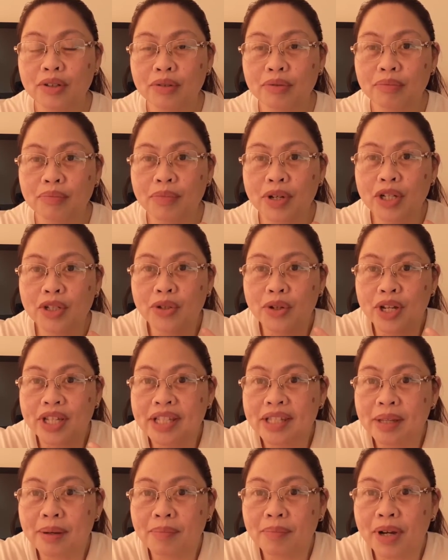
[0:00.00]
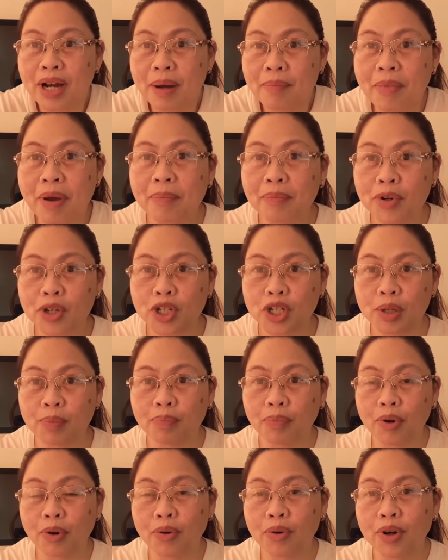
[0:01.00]
mag-join sa mga membership
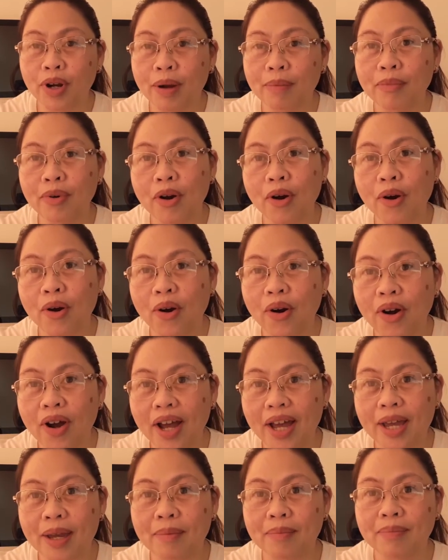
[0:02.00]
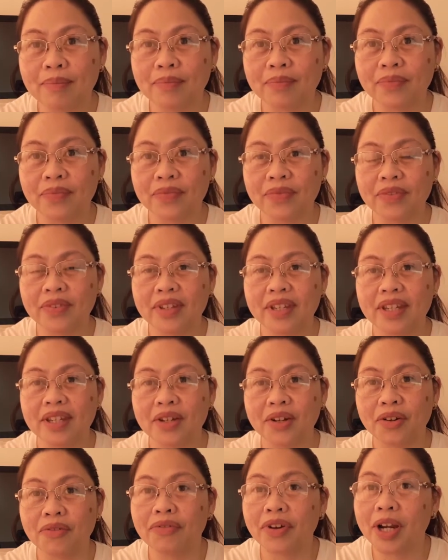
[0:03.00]
program ko,
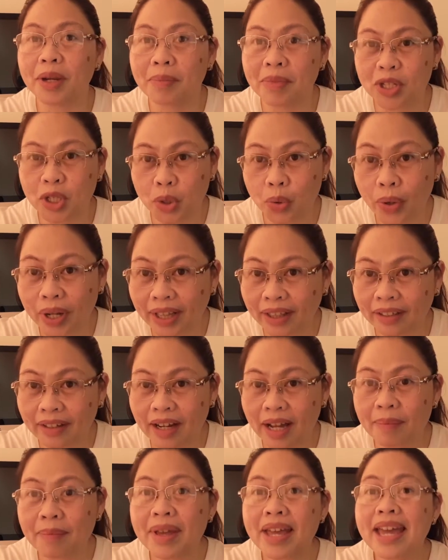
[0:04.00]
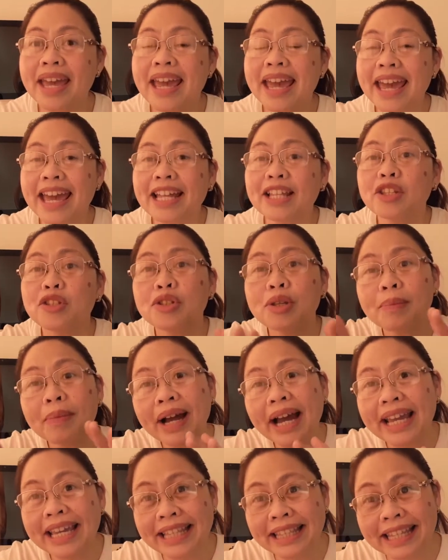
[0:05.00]
you're very much welcome. And sa
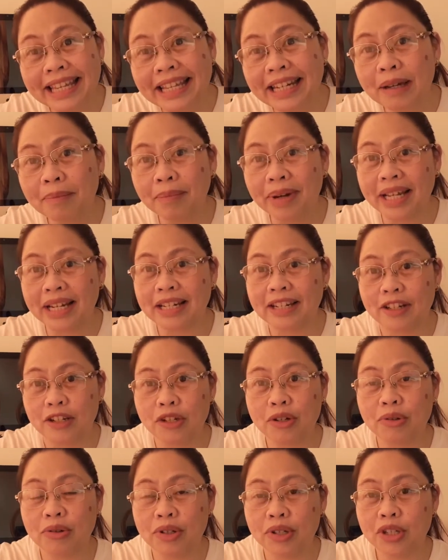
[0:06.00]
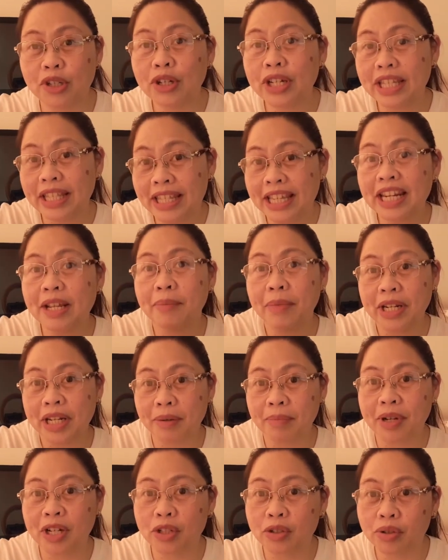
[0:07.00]
mga hindi naman, yung hindi naman
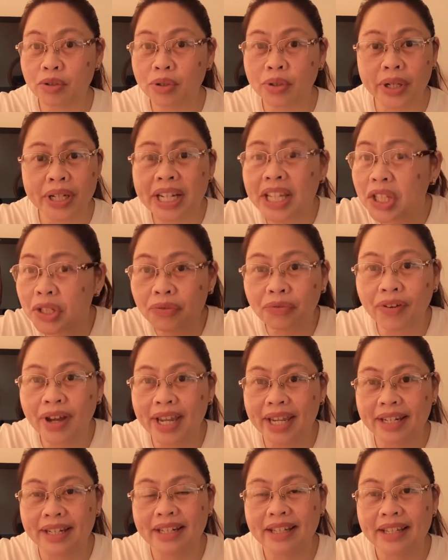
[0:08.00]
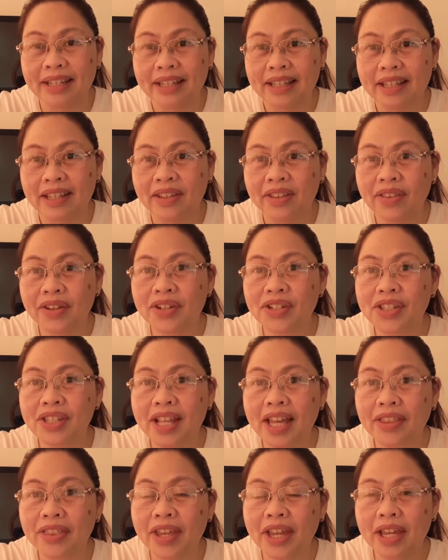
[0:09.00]
na mag-join, it's fine. There's
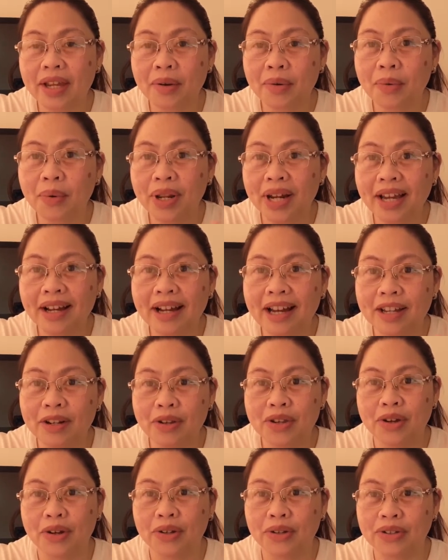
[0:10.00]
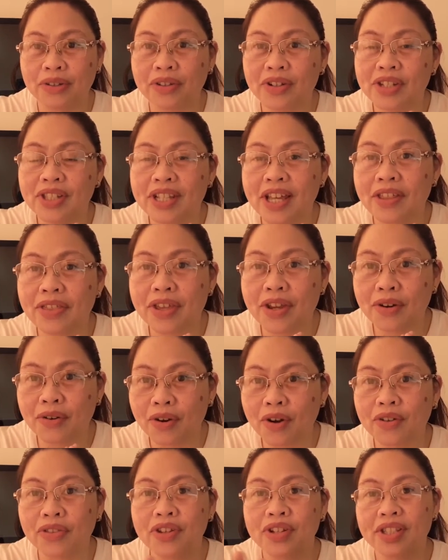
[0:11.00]
nothing, walang ano yon. There's nothing
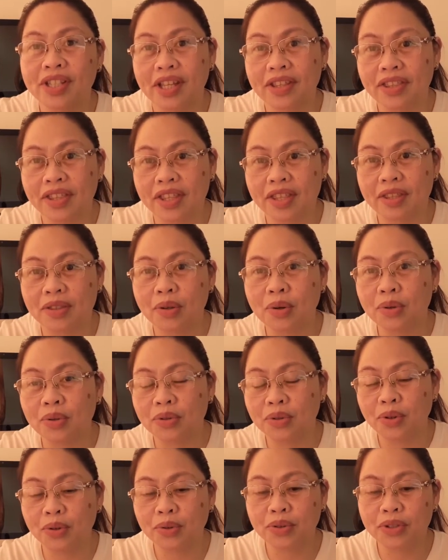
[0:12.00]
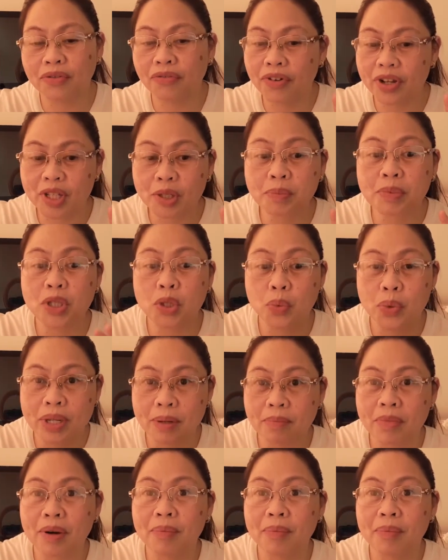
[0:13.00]
wrong. There's not no difference between